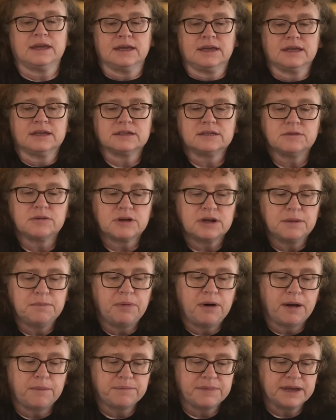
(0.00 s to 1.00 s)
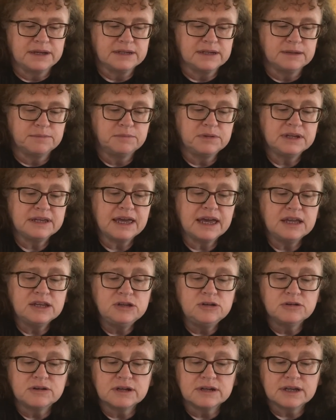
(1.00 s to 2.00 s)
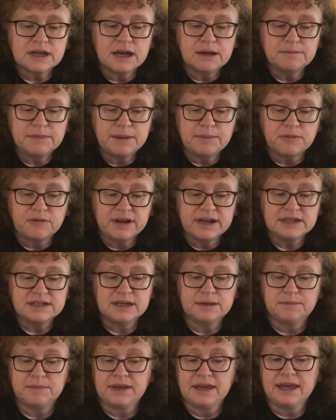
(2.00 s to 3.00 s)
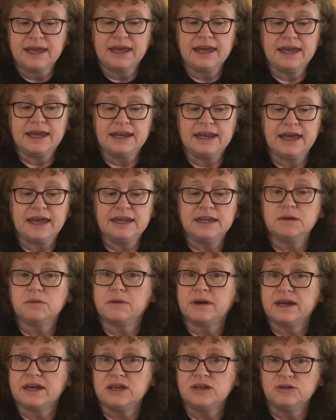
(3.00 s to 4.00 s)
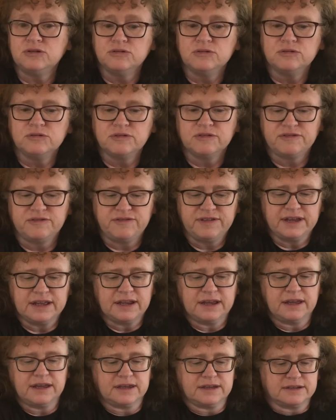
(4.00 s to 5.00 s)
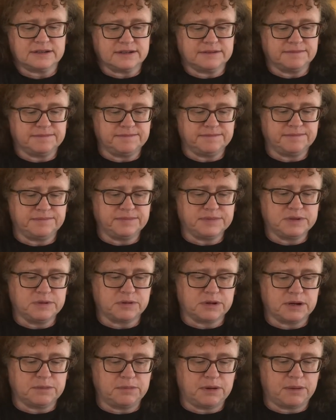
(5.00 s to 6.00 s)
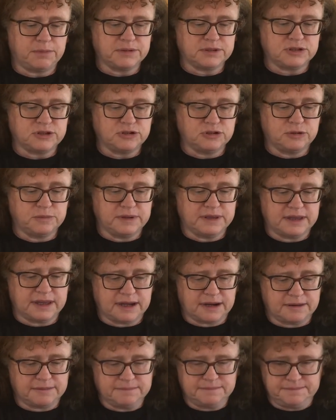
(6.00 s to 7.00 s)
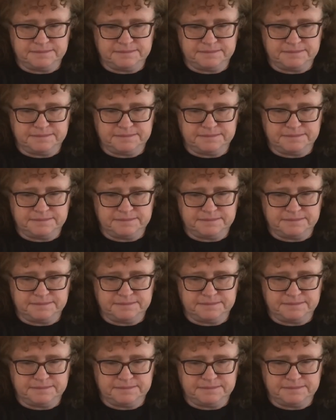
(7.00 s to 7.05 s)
So we're going to pop that in. But again, you can commemorate him in any way you feel like it. So we're going to pop his tomb in there.